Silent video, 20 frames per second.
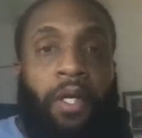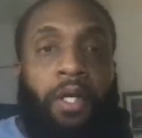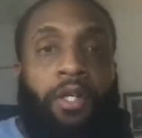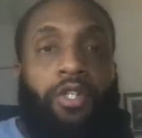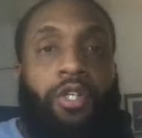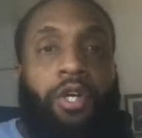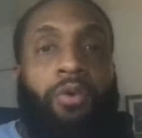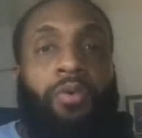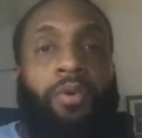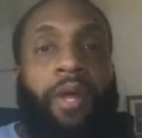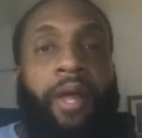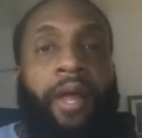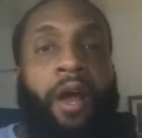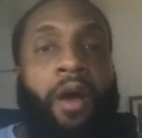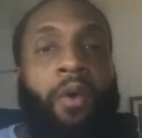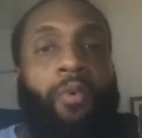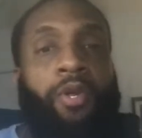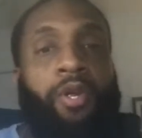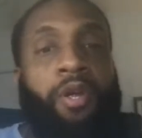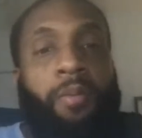So now
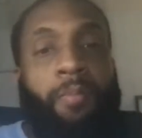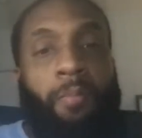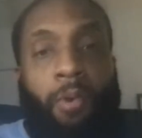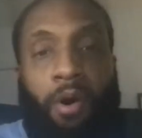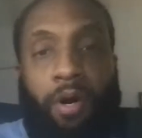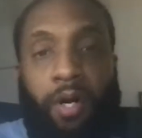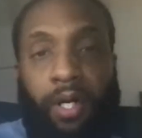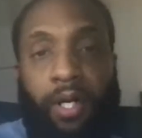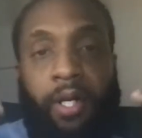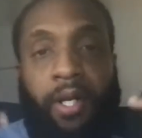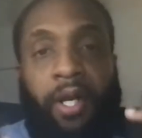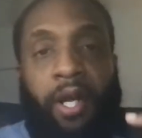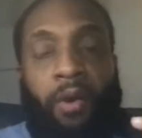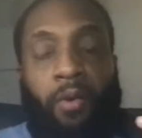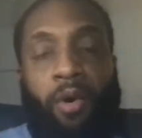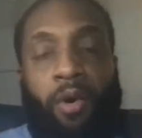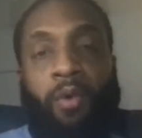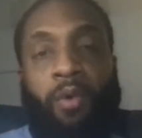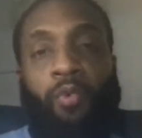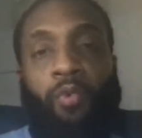when you're marketing
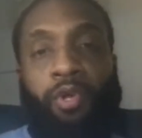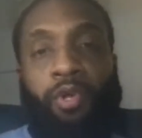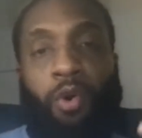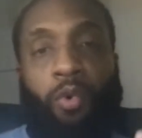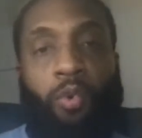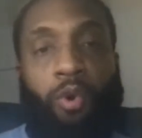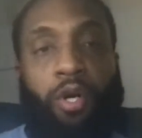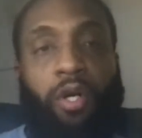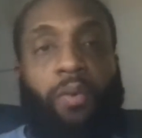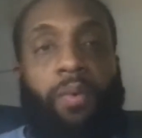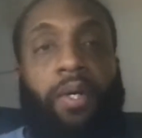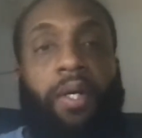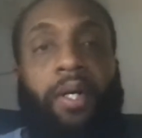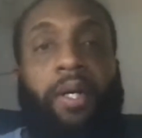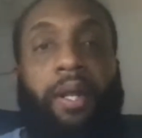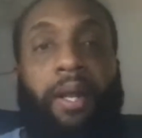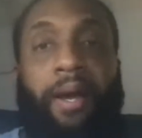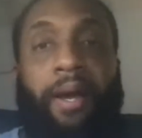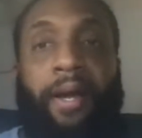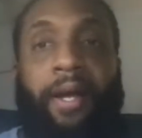and when you're working with a
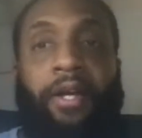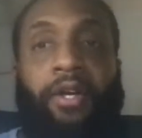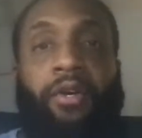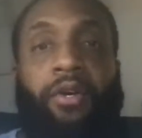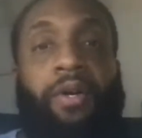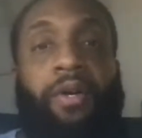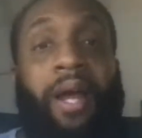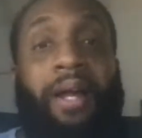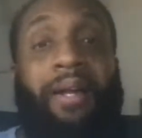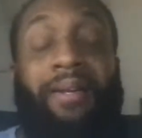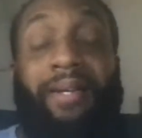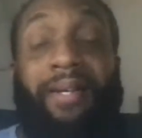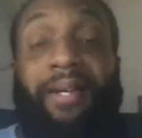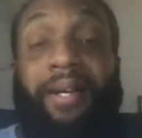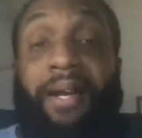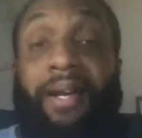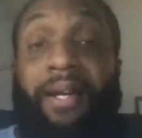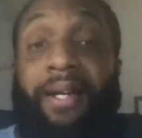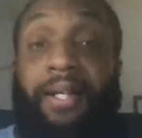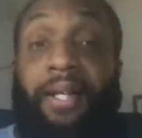client, you're not looking
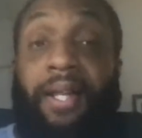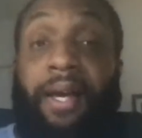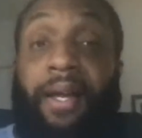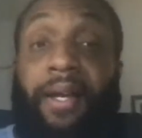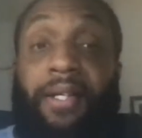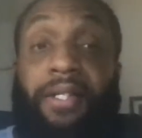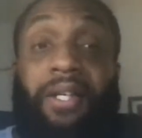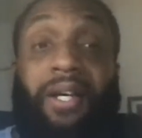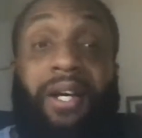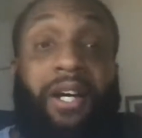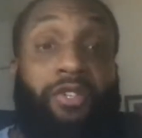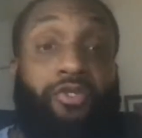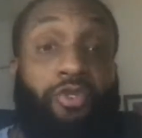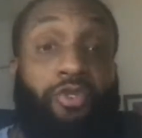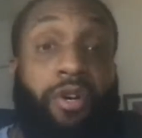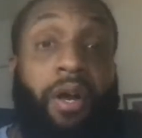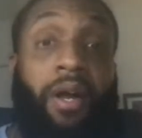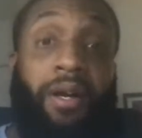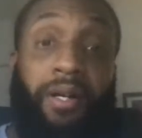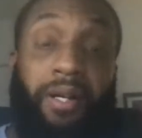at that client as a
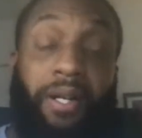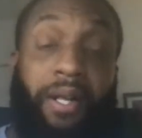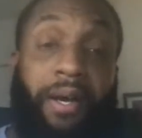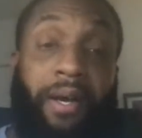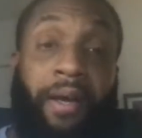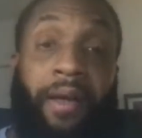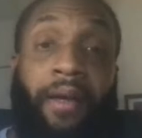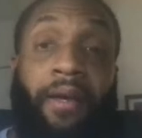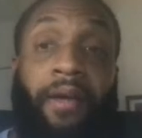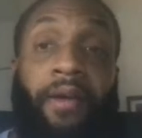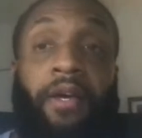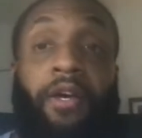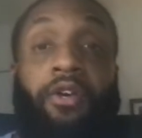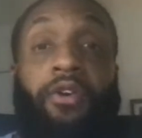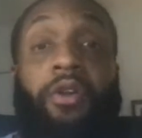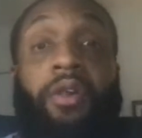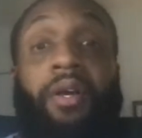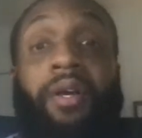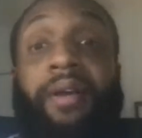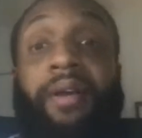$100 client.
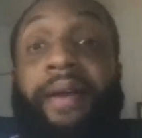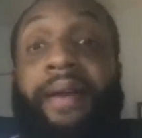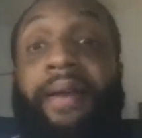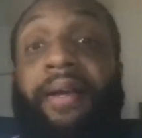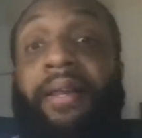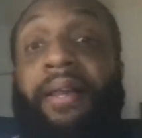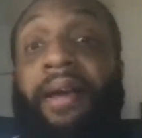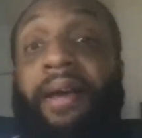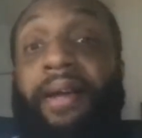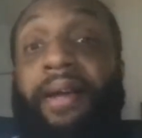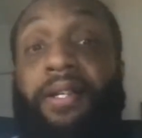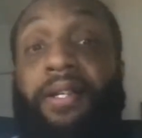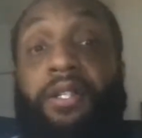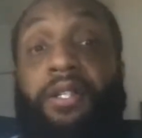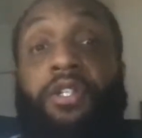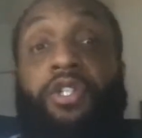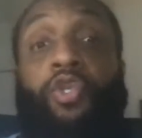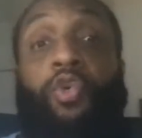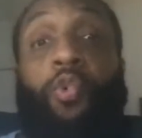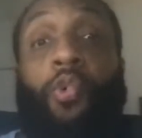You're looking at that client as
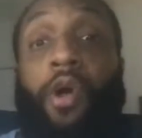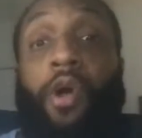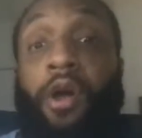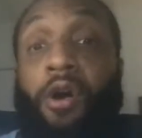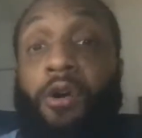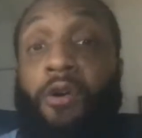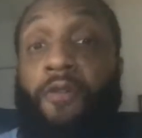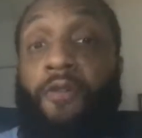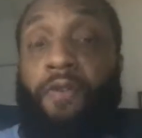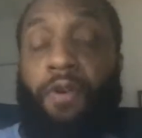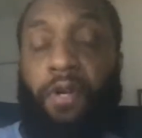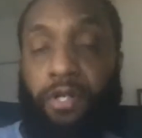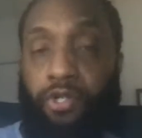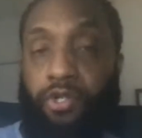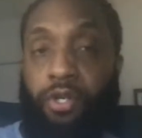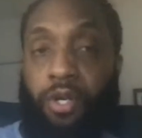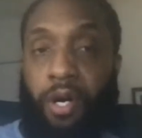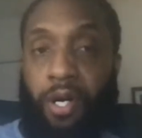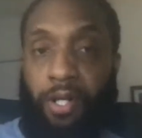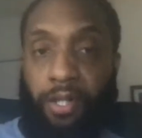a
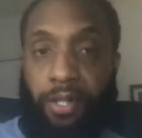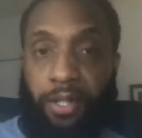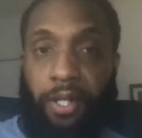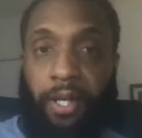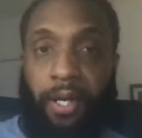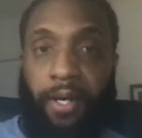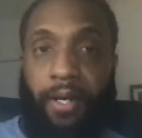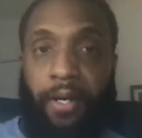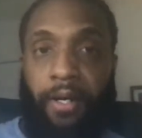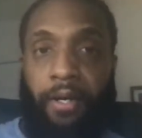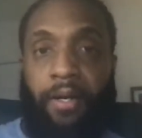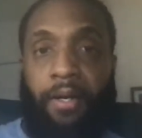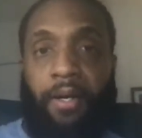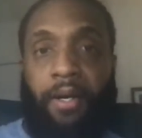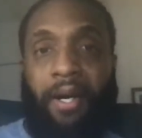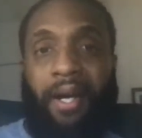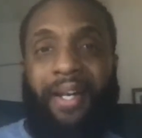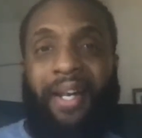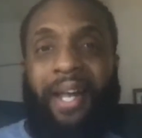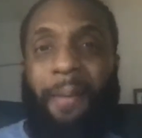$1,200 client.
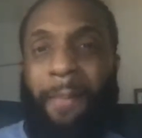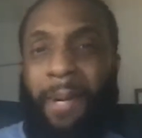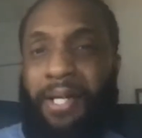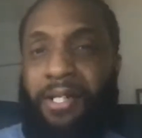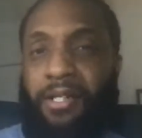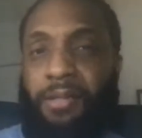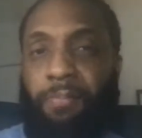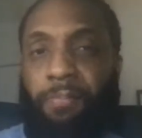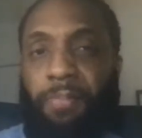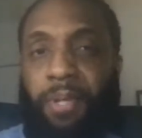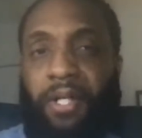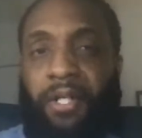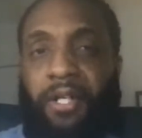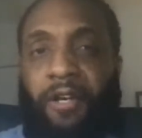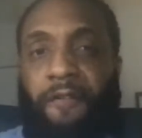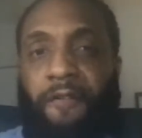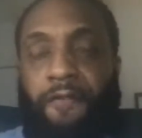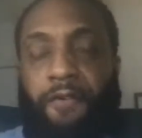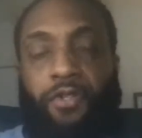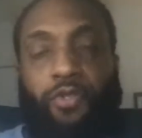And that makes a big
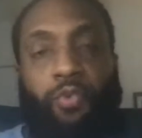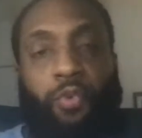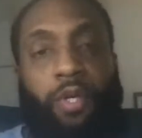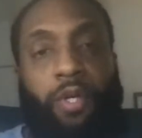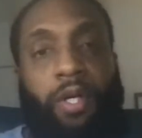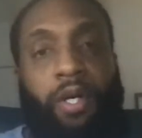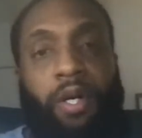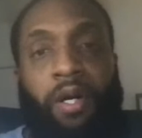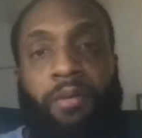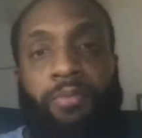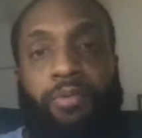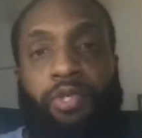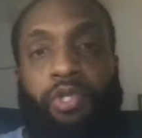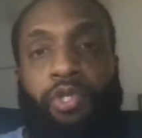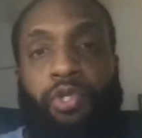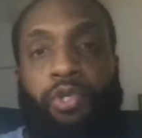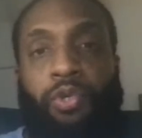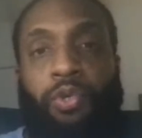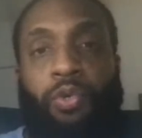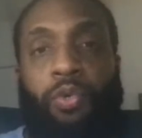difference when it comes
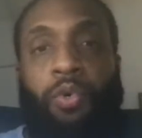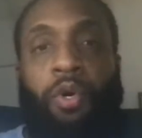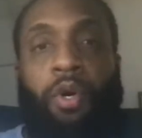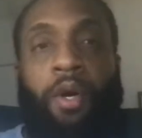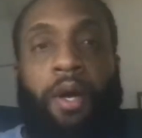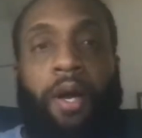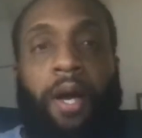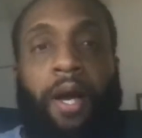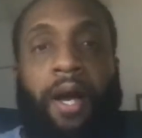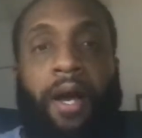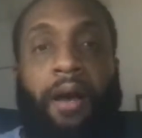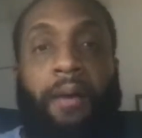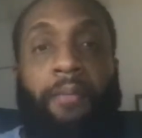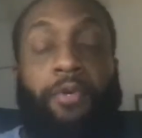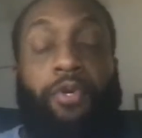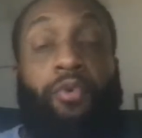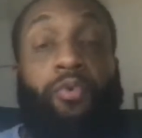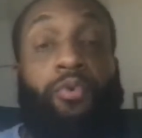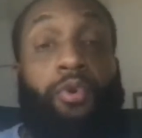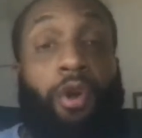to
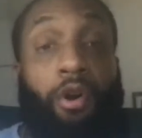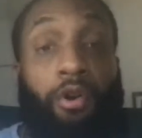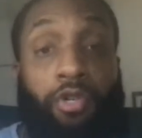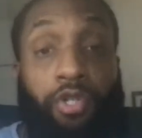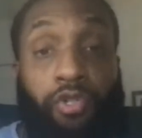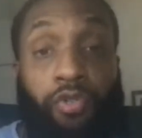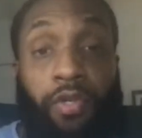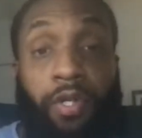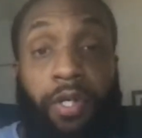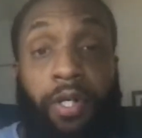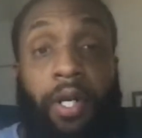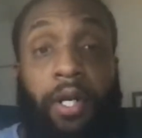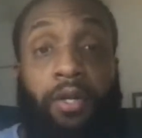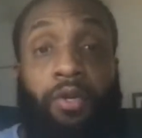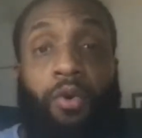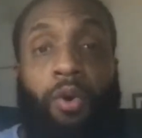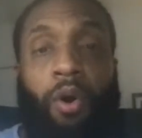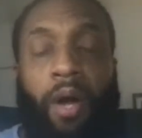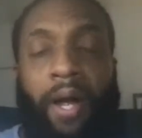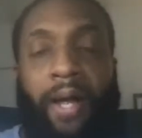you nurturing
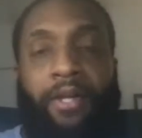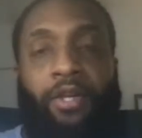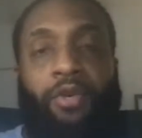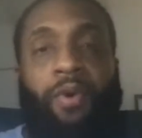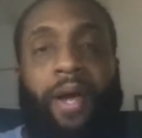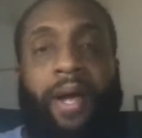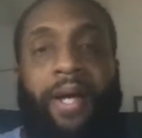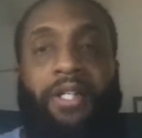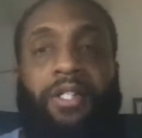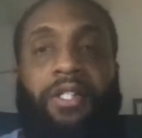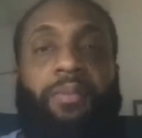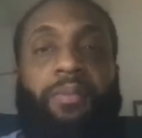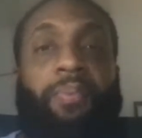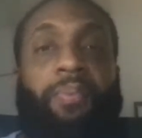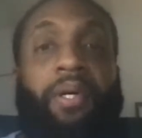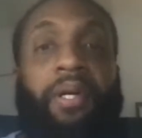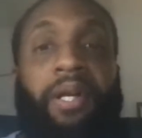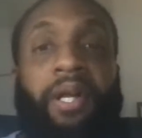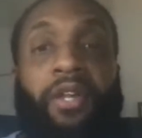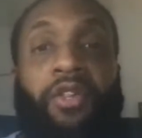and you actually
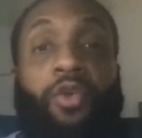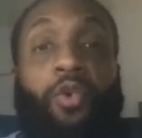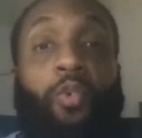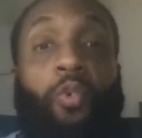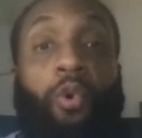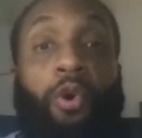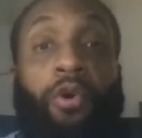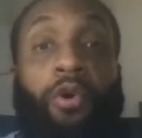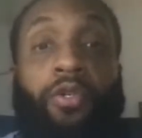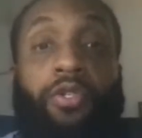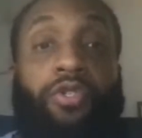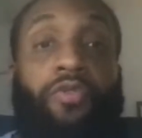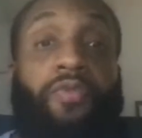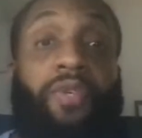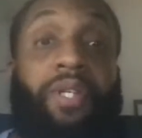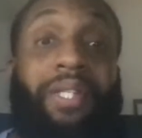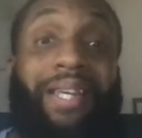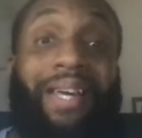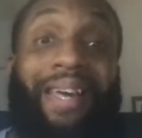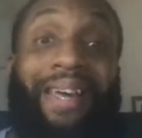putting in the work to
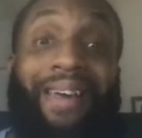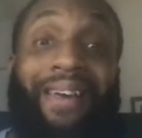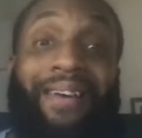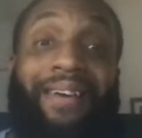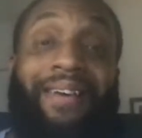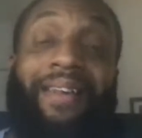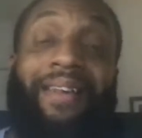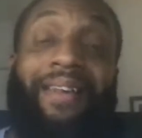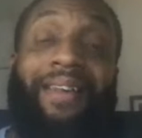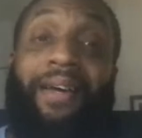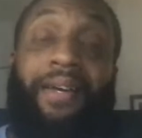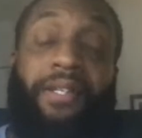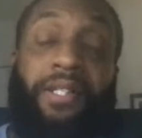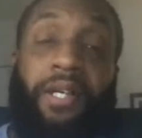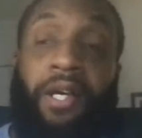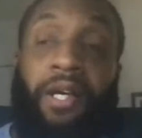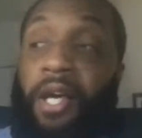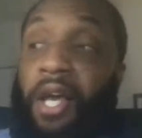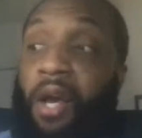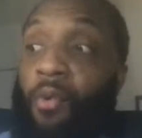retain clients.
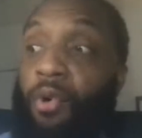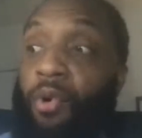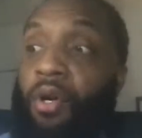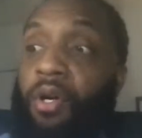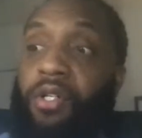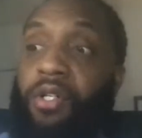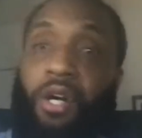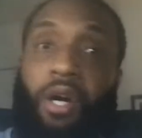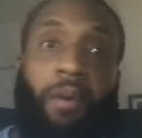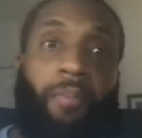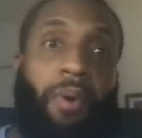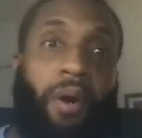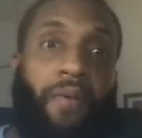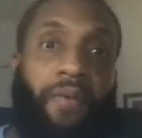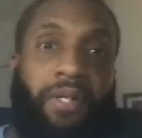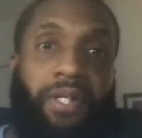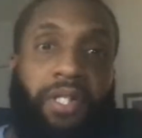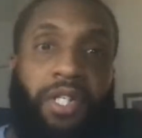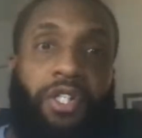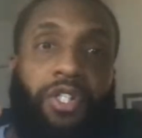And we're going to talk about
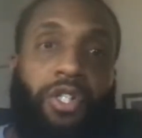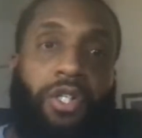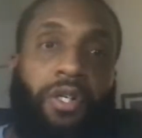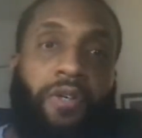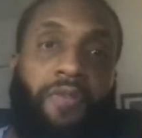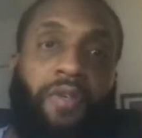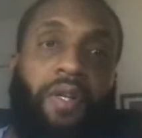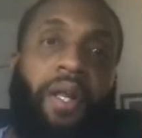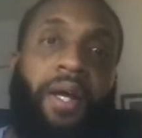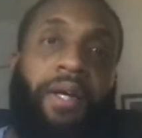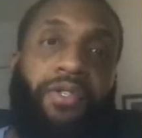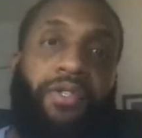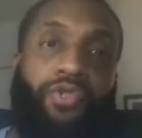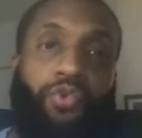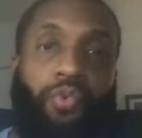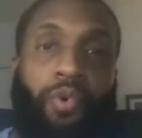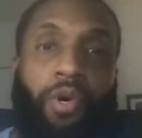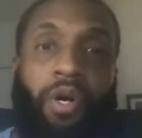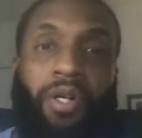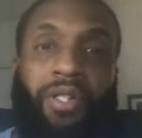retention of clients
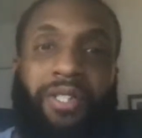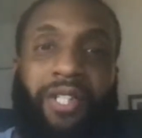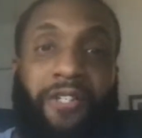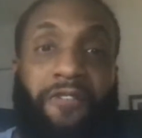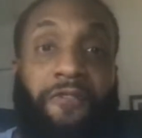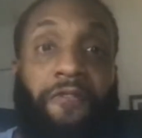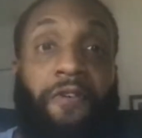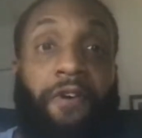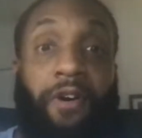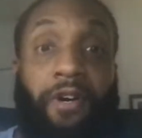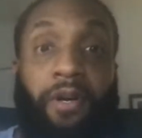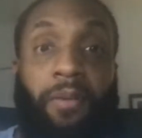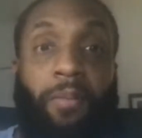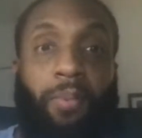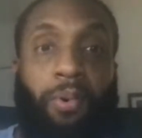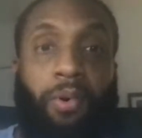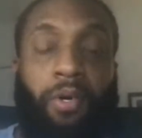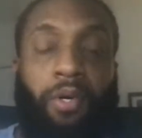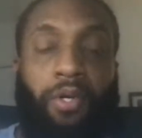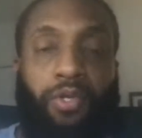as well. 'Cause that's very
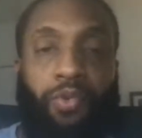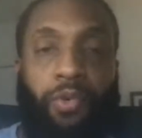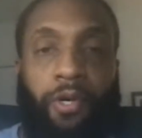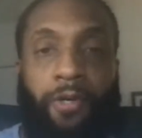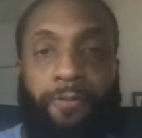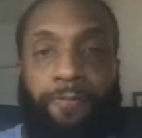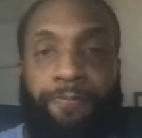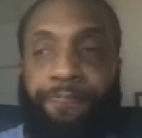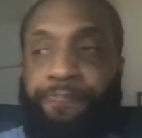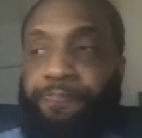important as well.